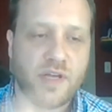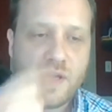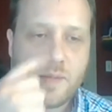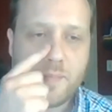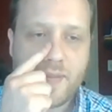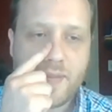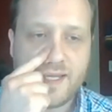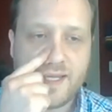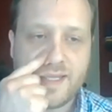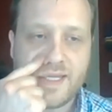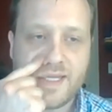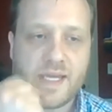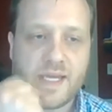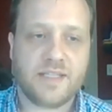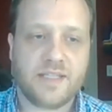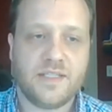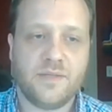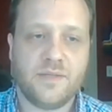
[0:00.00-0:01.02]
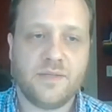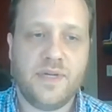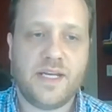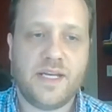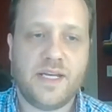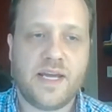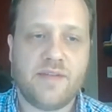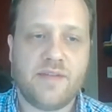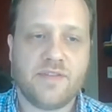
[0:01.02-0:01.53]
making the case that we need to
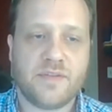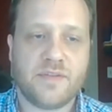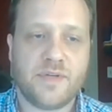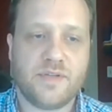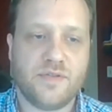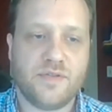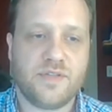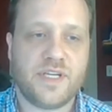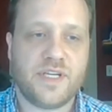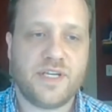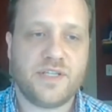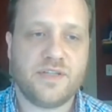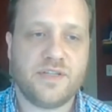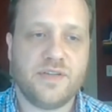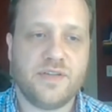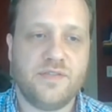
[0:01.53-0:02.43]
have a special session